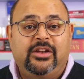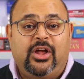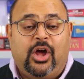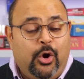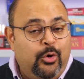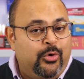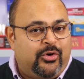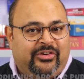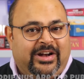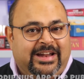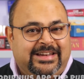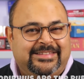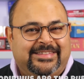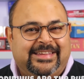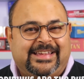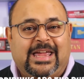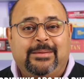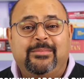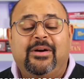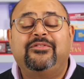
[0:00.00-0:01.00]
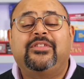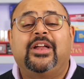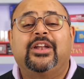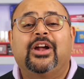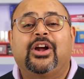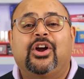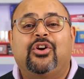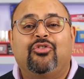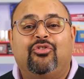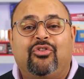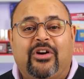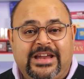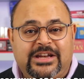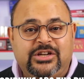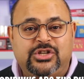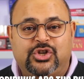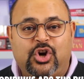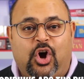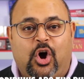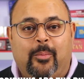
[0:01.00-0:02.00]
who created the game, have done a
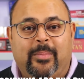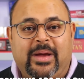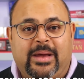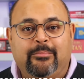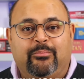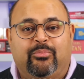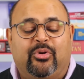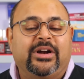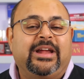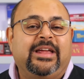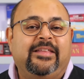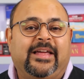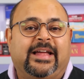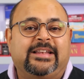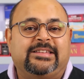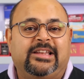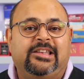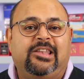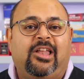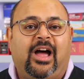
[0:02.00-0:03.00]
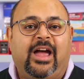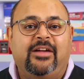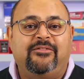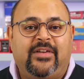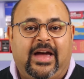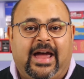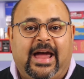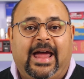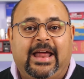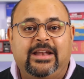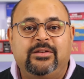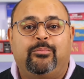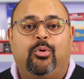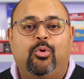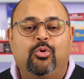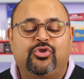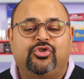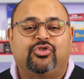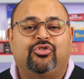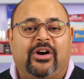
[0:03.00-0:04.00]
great job in bringing that to life and
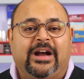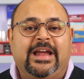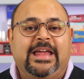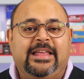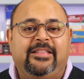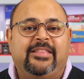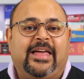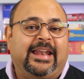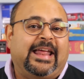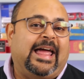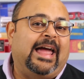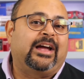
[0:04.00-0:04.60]
portraying that